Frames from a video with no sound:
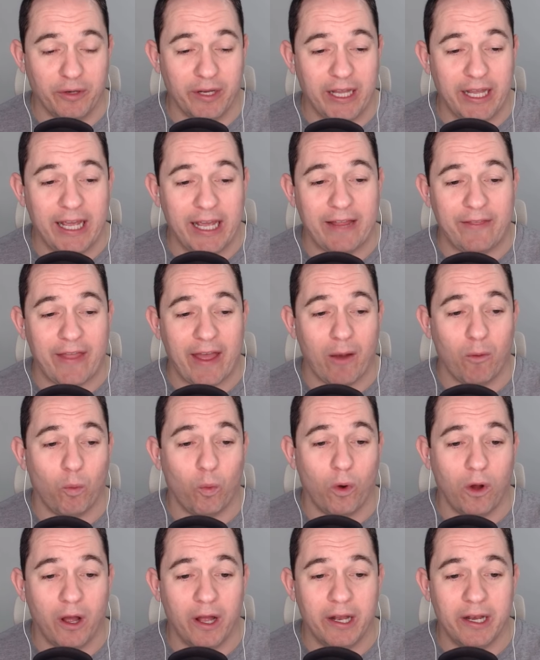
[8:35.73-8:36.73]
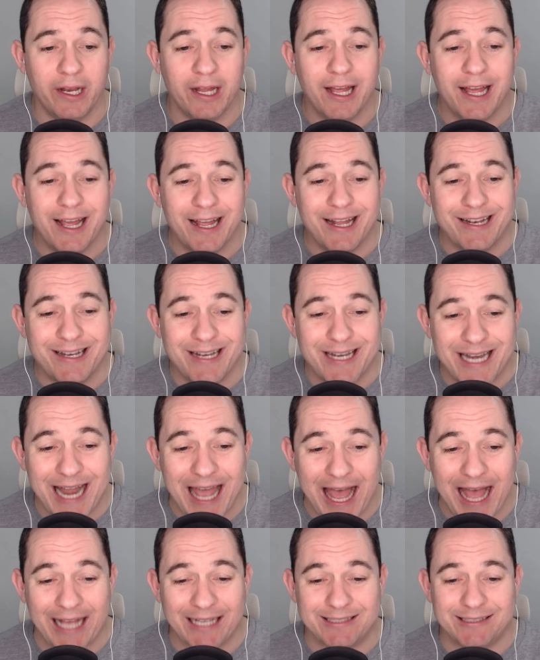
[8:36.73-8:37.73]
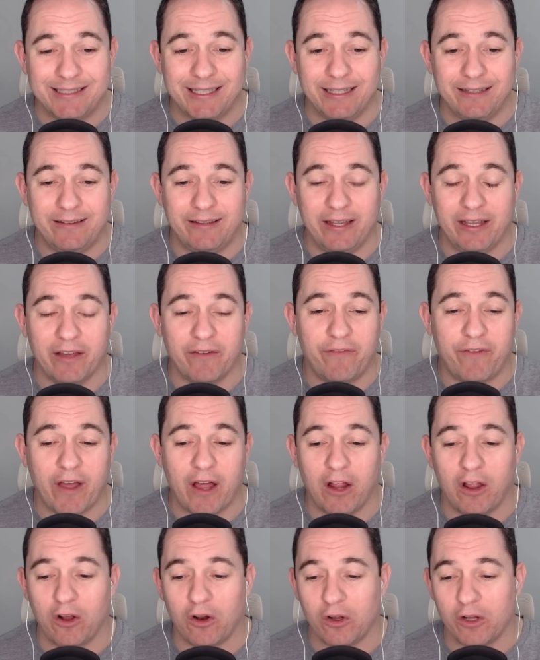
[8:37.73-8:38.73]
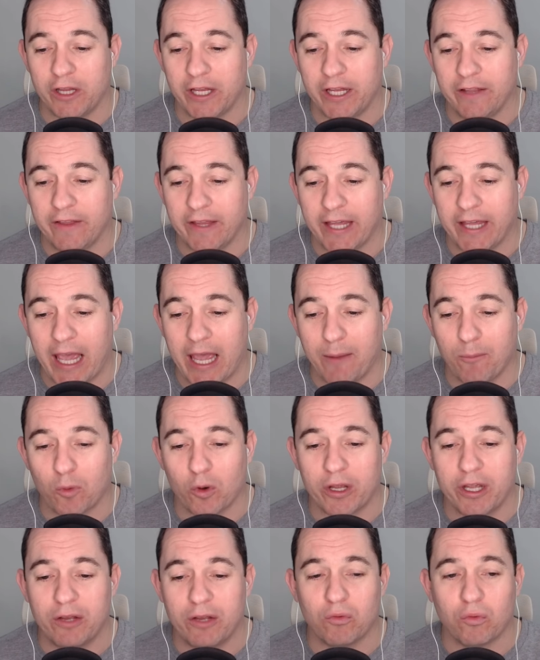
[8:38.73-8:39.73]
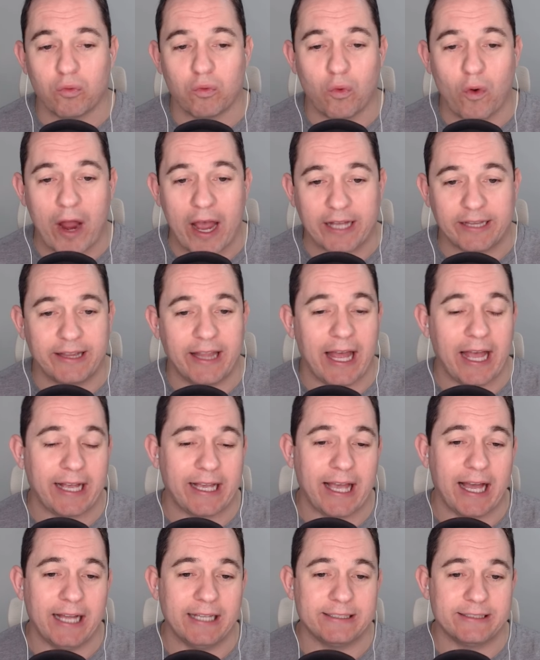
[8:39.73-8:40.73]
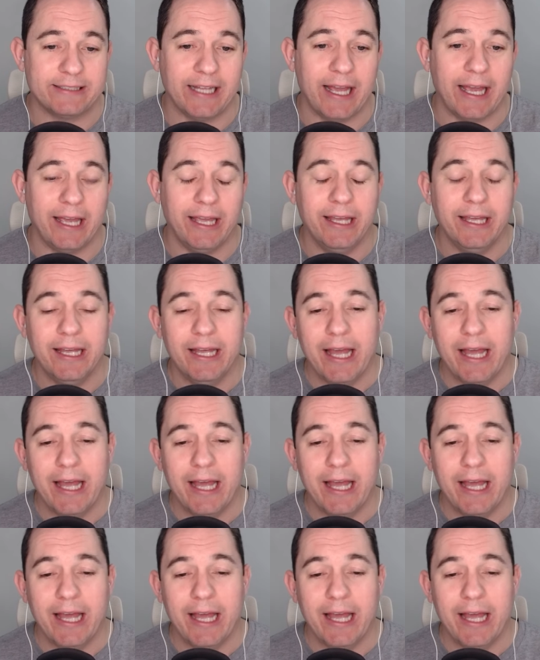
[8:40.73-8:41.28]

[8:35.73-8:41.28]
He had that one nasty TFL early in the game where he wrecked that guy's day.